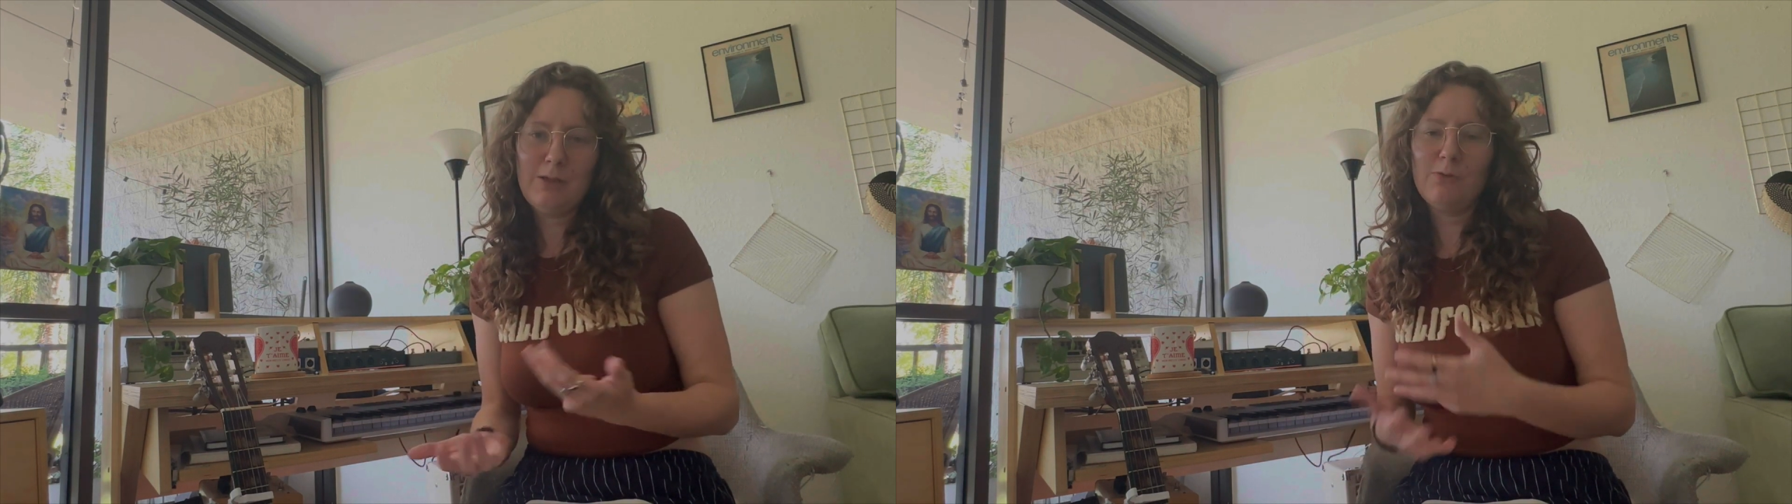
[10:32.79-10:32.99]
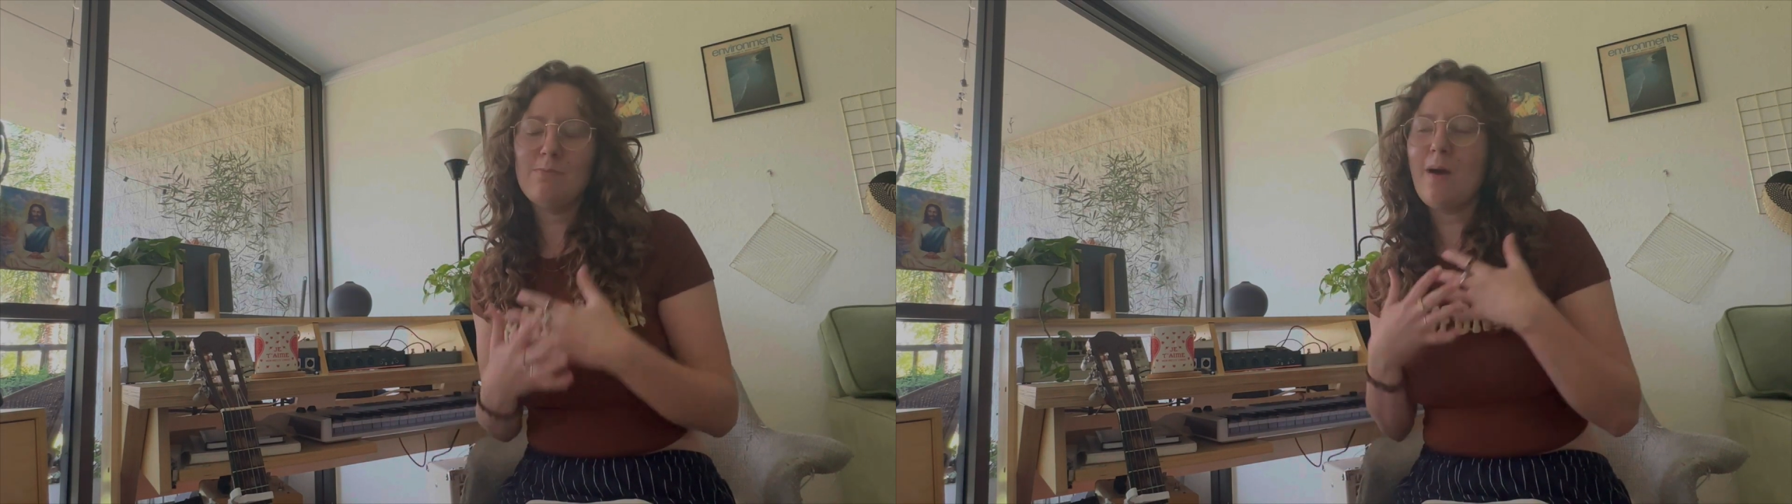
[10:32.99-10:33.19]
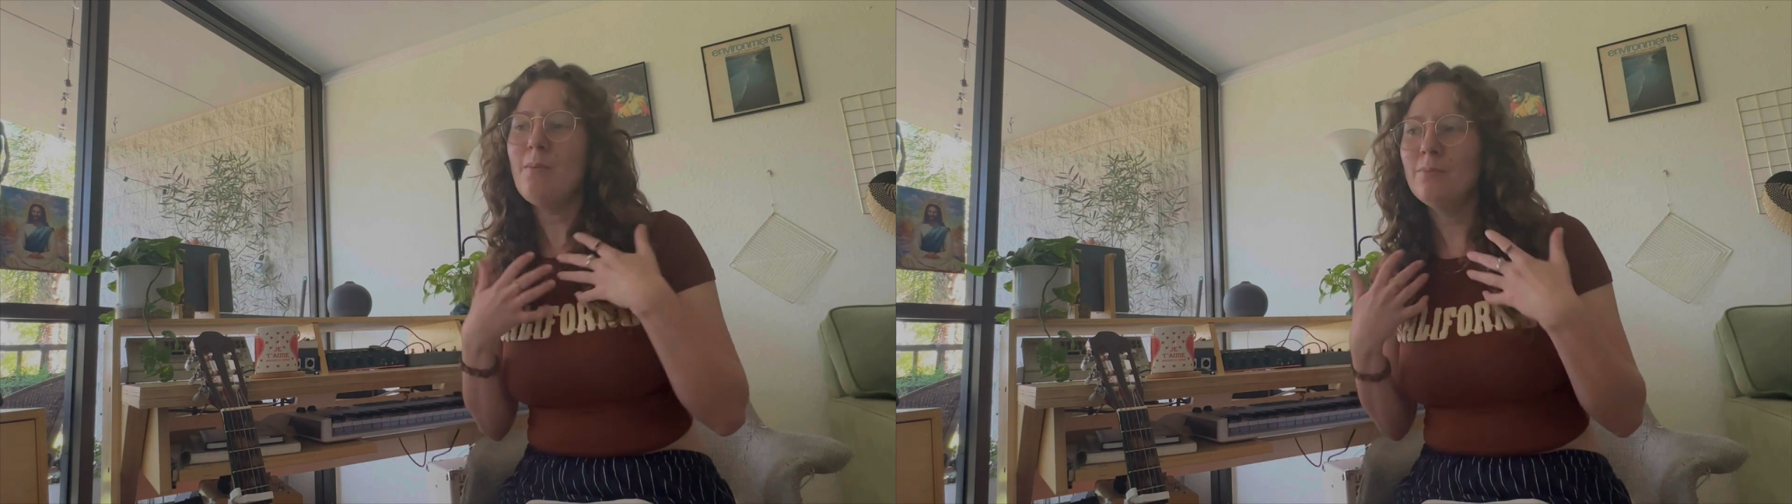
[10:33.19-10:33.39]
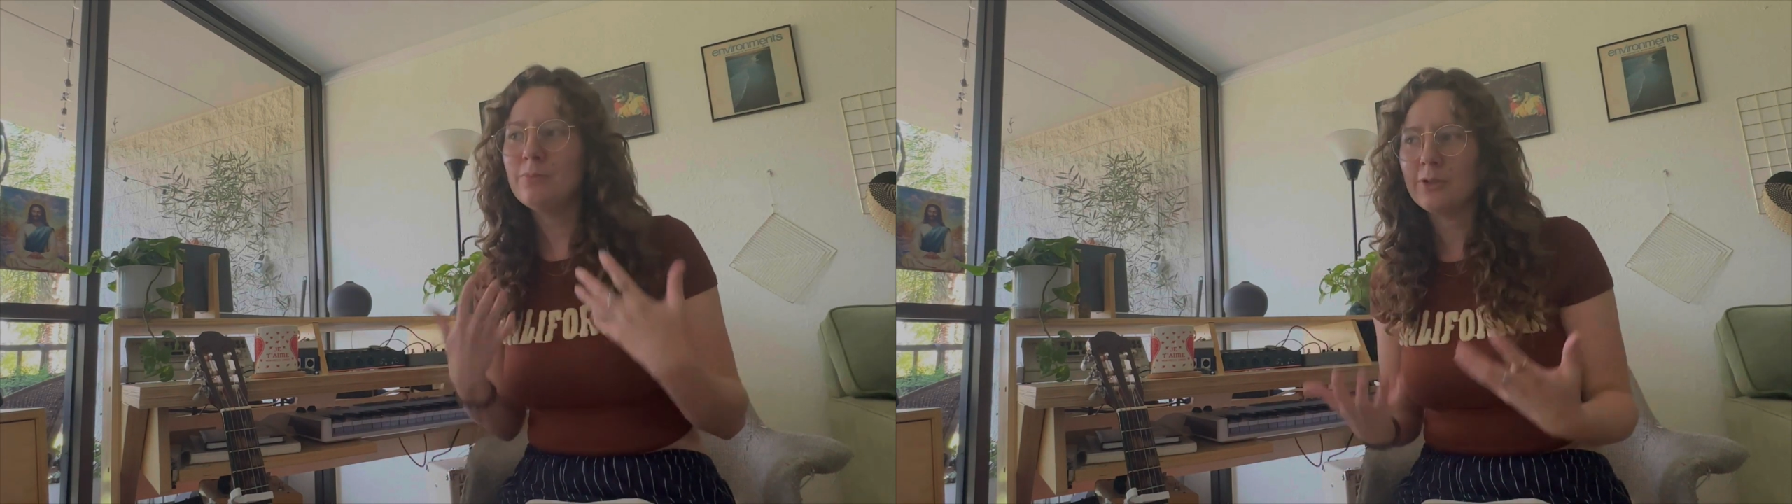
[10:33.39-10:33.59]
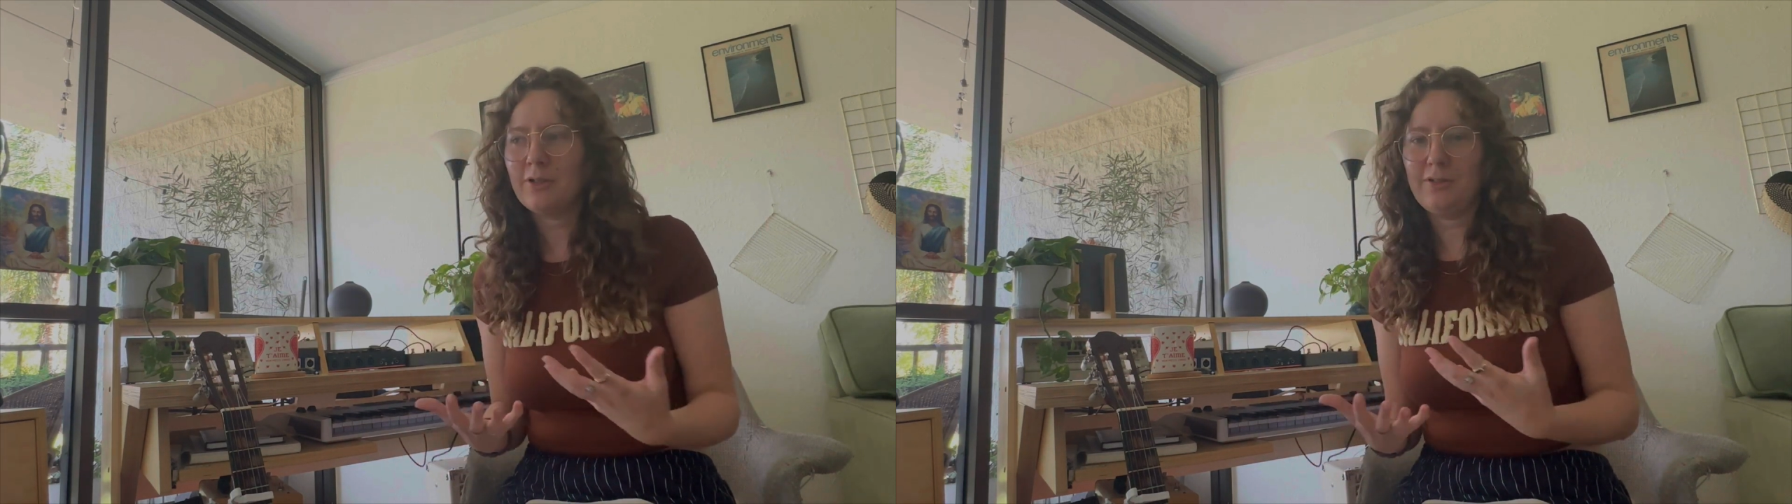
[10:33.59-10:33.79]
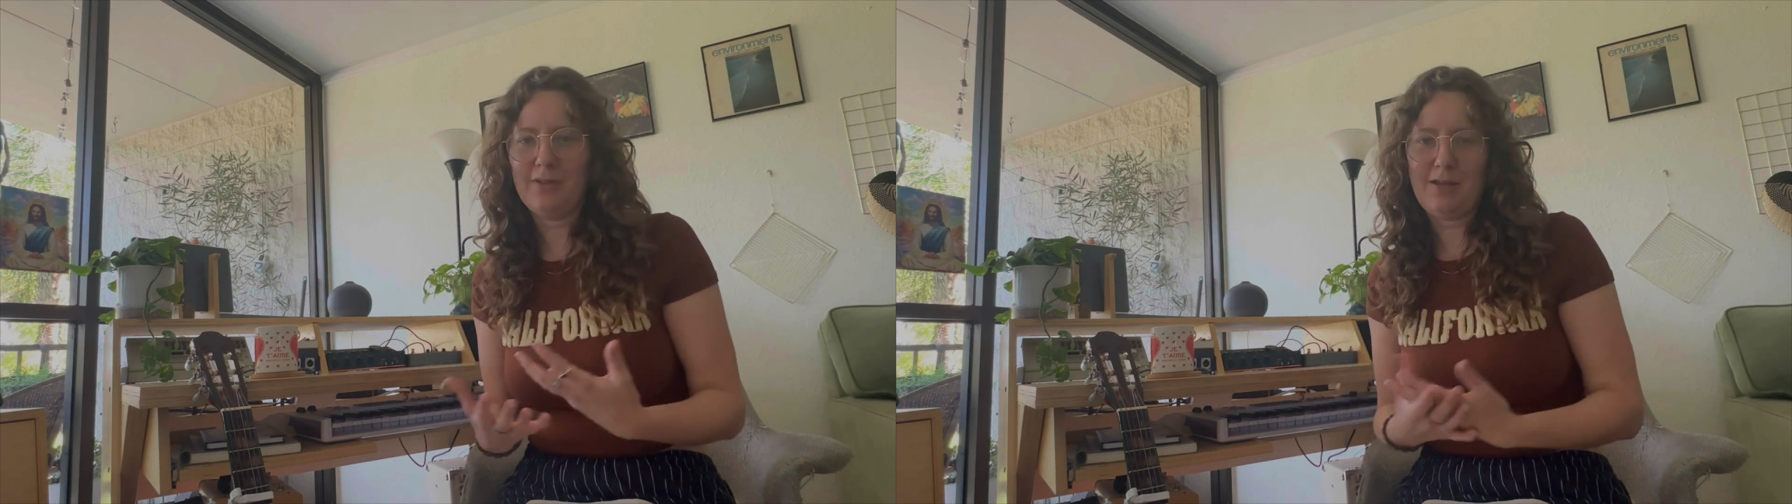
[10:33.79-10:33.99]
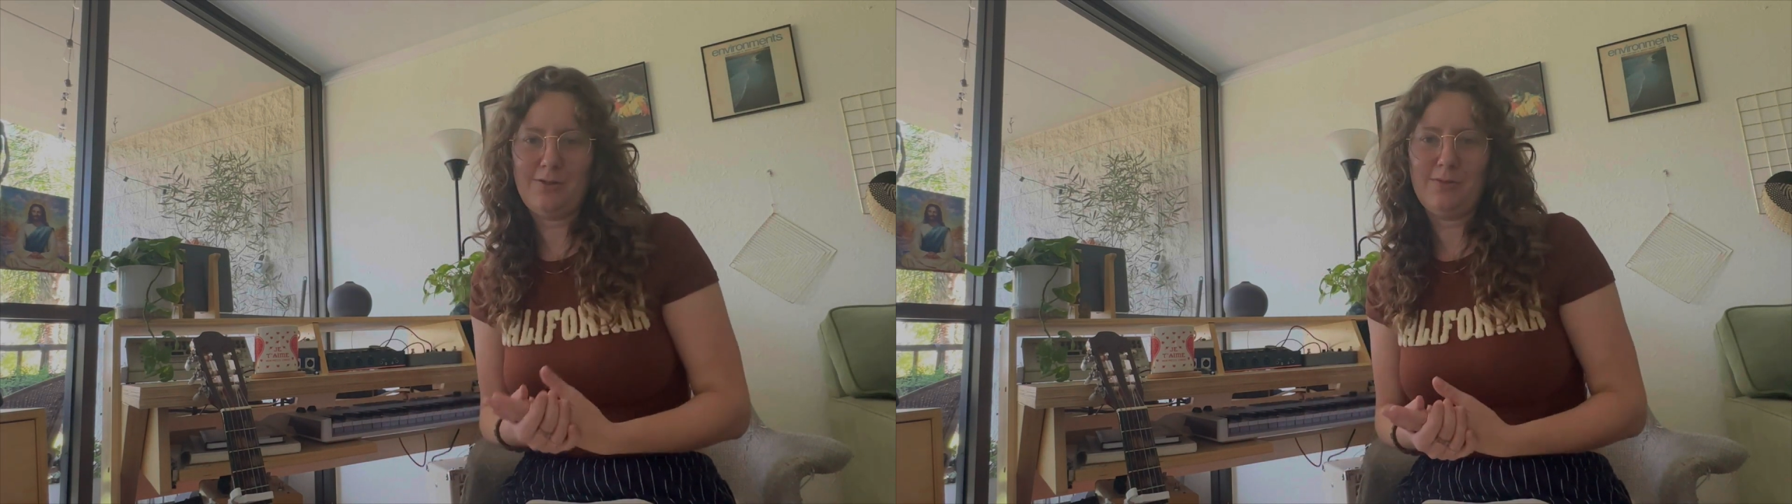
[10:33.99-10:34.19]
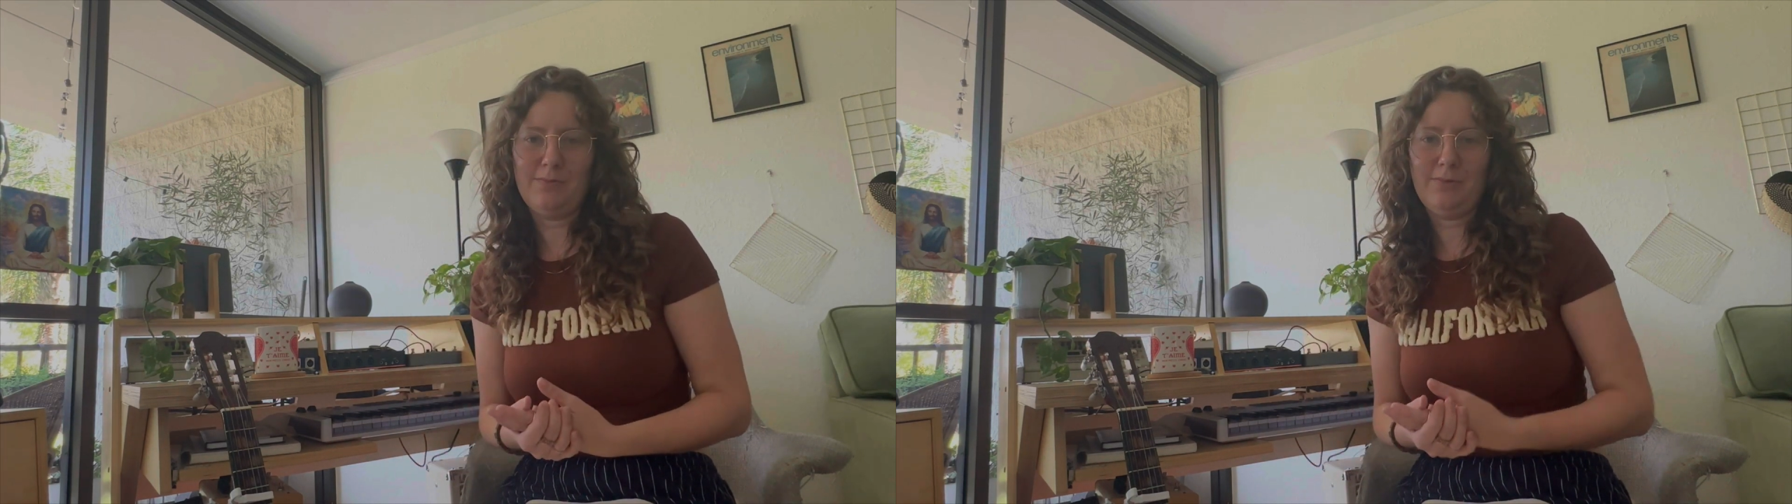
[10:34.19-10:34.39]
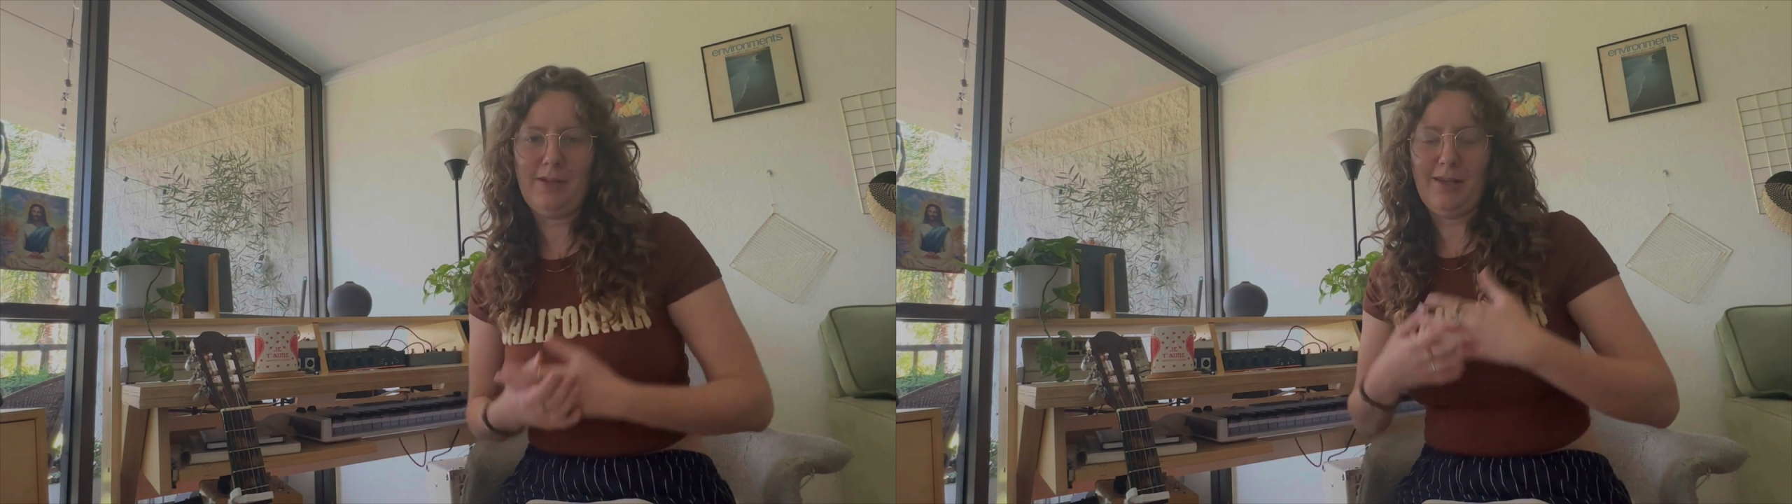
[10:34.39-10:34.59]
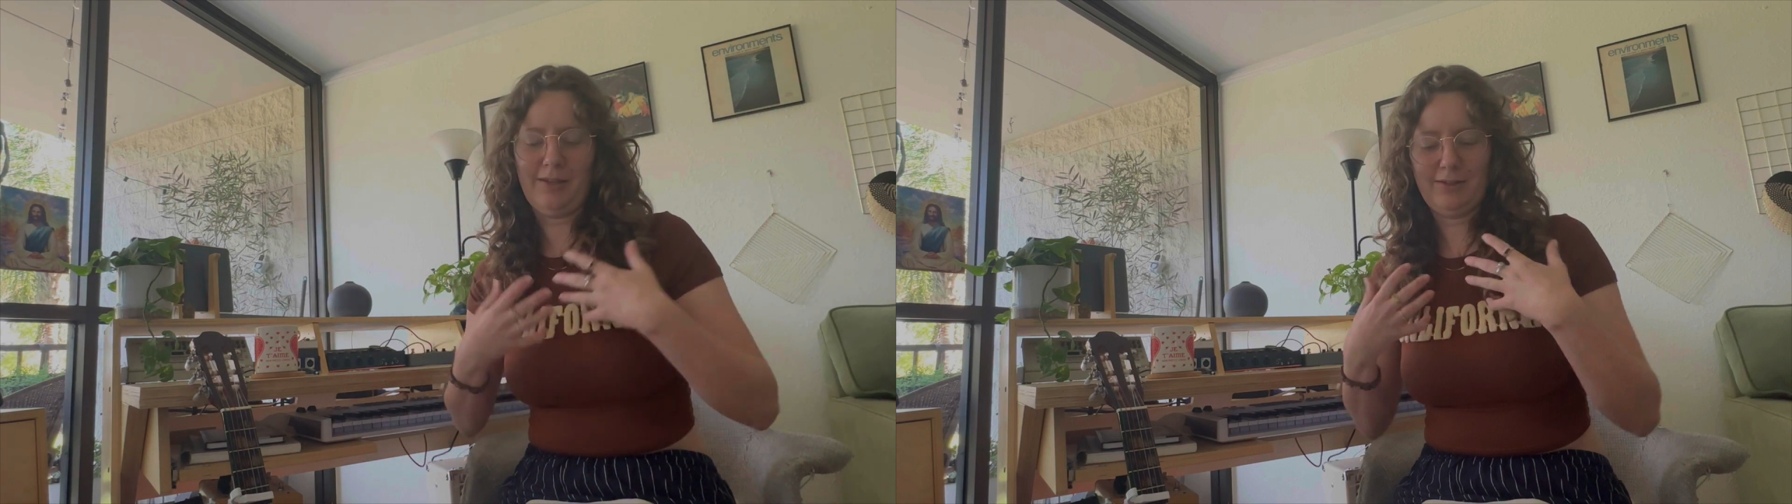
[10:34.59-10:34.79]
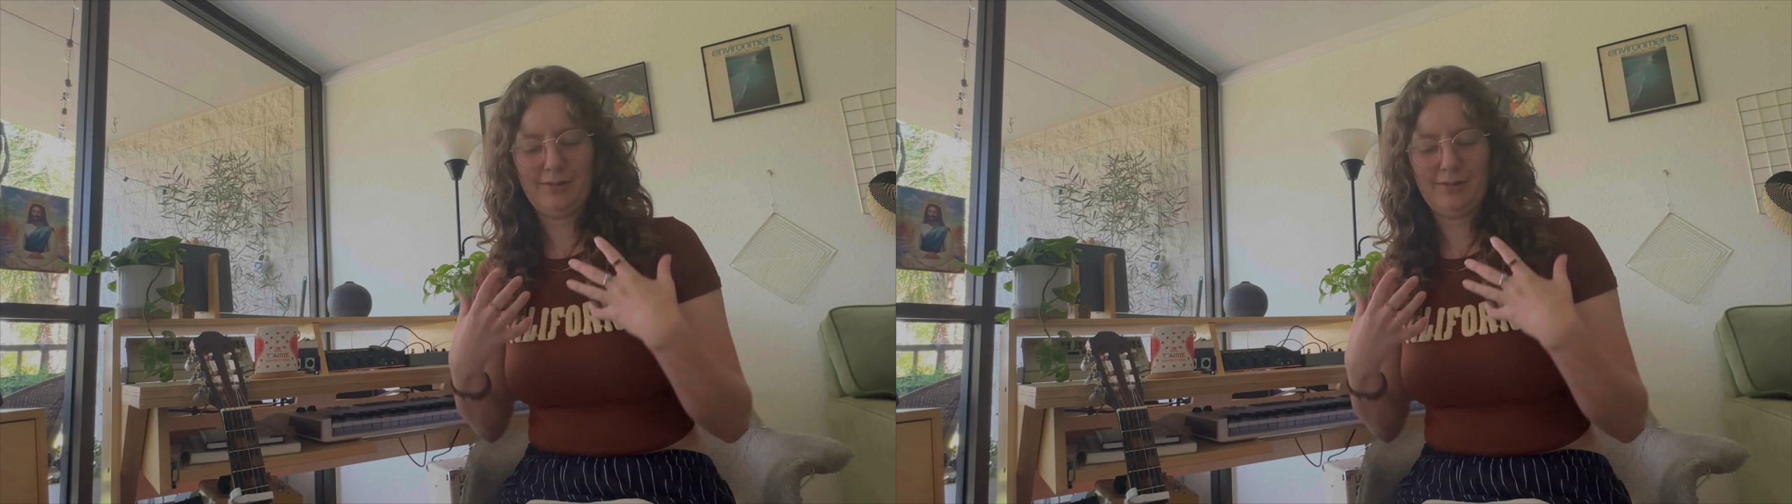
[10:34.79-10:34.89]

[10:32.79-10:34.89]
remember that you're like,